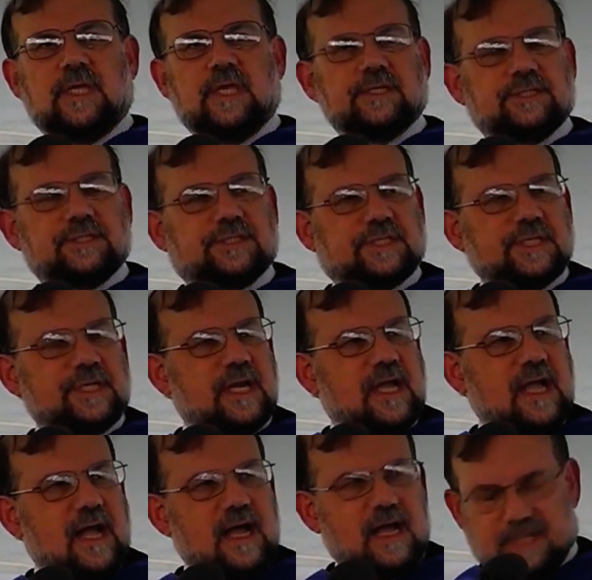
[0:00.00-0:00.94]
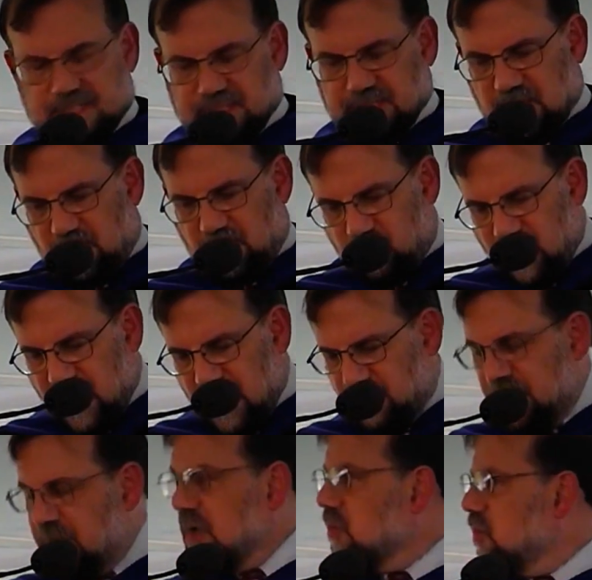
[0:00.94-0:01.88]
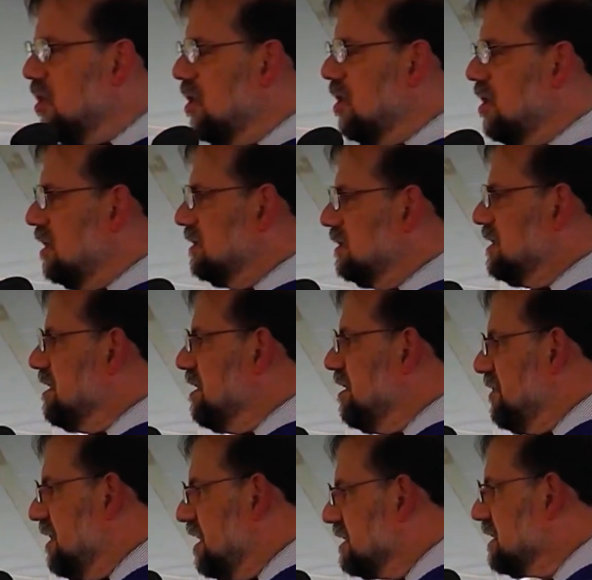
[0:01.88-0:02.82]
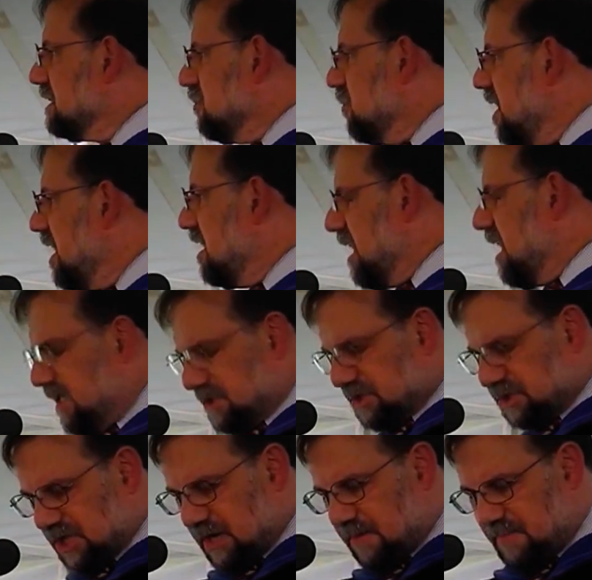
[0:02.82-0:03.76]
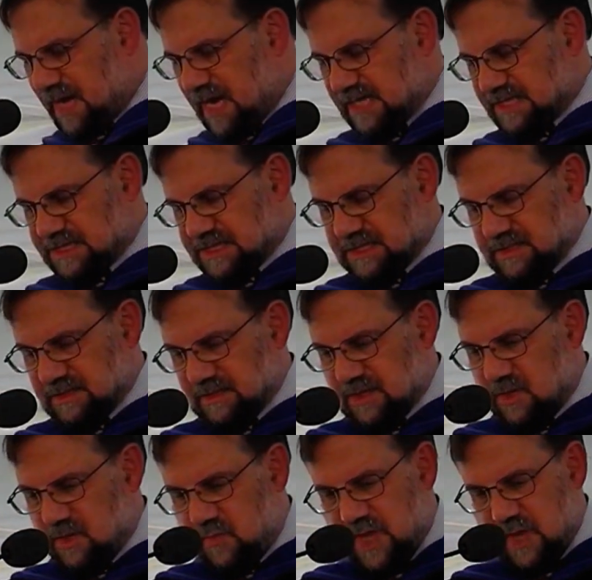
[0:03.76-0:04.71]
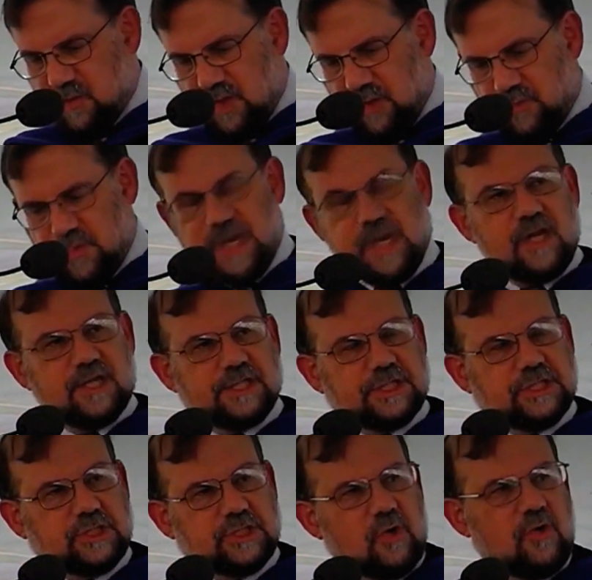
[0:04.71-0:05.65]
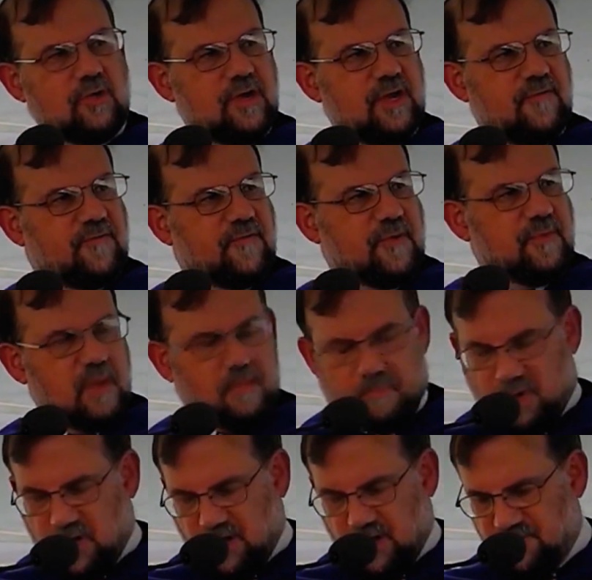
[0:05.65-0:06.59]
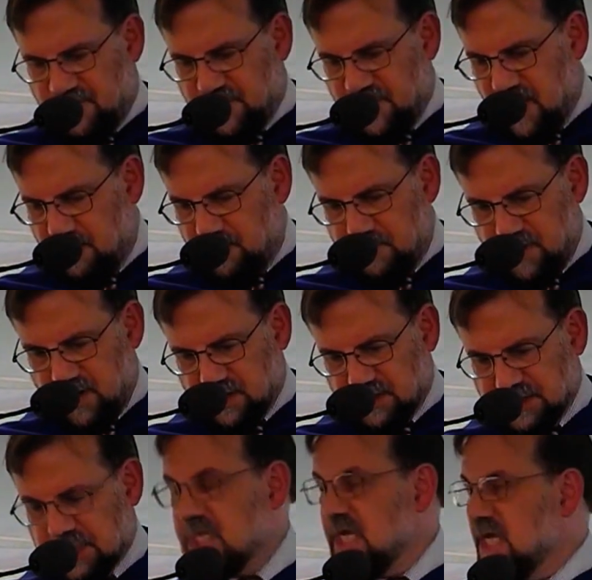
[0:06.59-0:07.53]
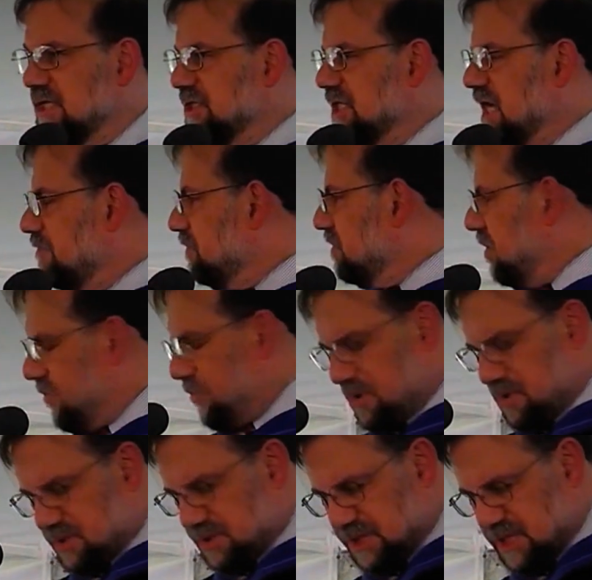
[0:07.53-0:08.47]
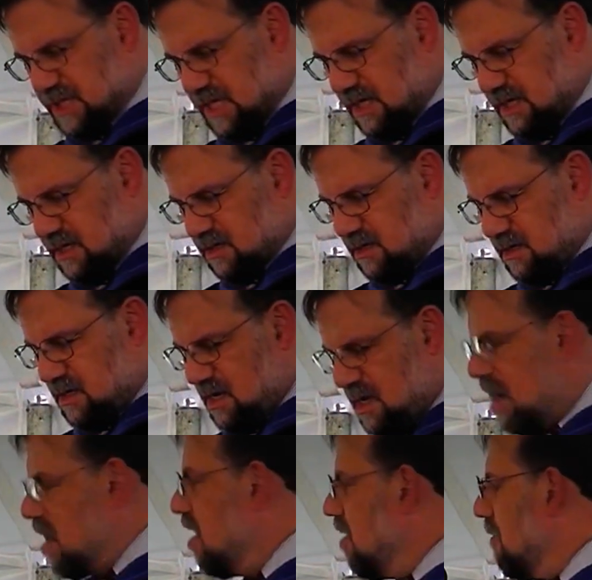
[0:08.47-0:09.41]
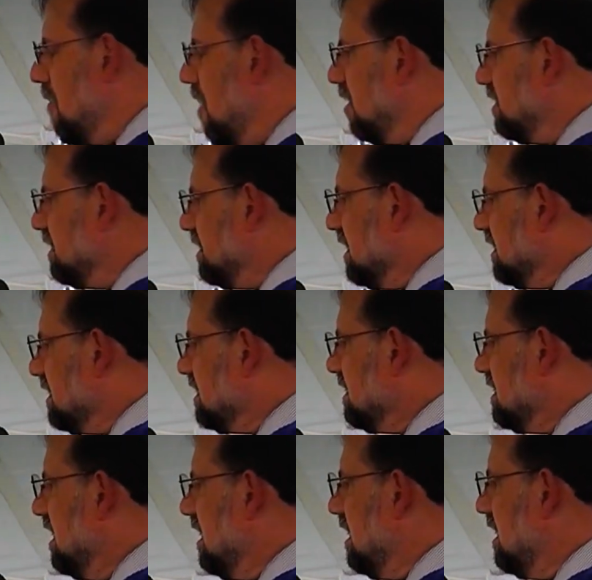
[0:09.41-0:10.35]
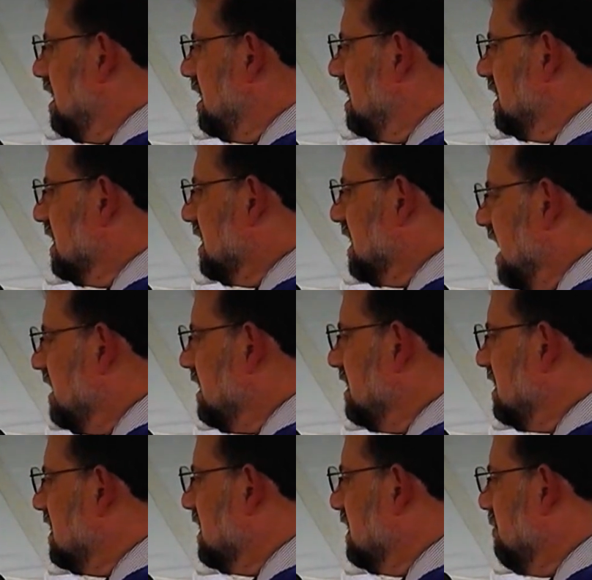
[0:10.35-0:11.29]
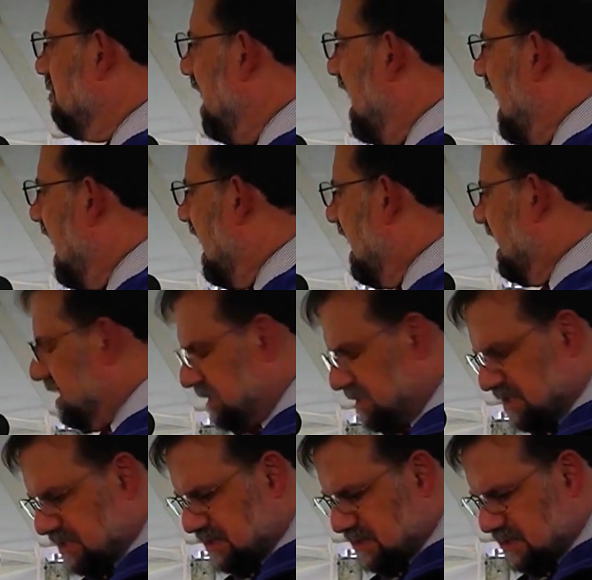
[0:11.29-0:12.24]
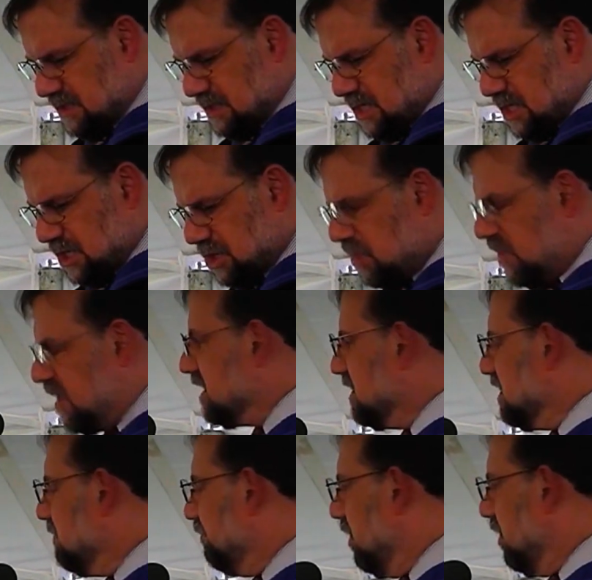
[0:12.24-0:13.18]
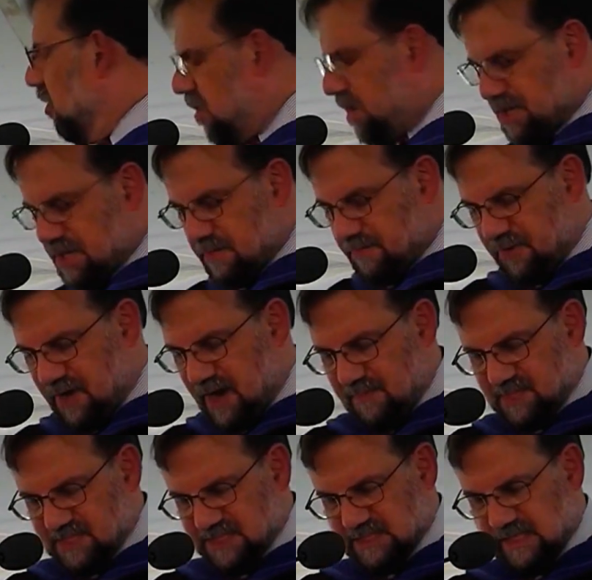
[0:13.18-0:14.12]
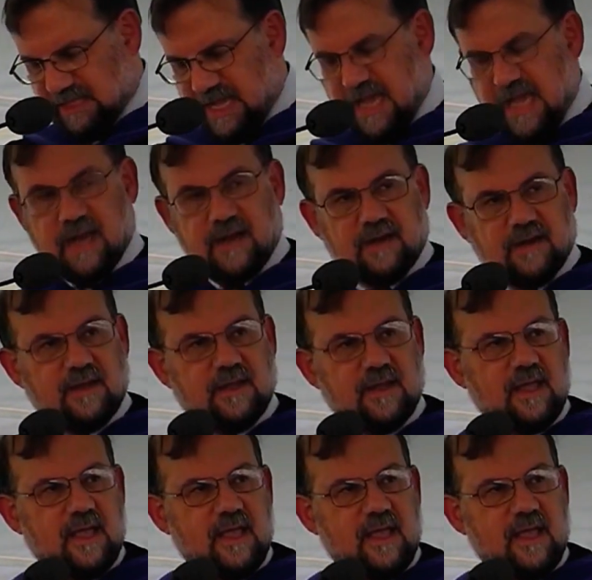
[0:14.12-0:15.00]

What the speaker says: In synagogues around the world this week on Shabbat, we will read a story from the book of Numbers, chapter 13. Moses sends spies to explore the promised land.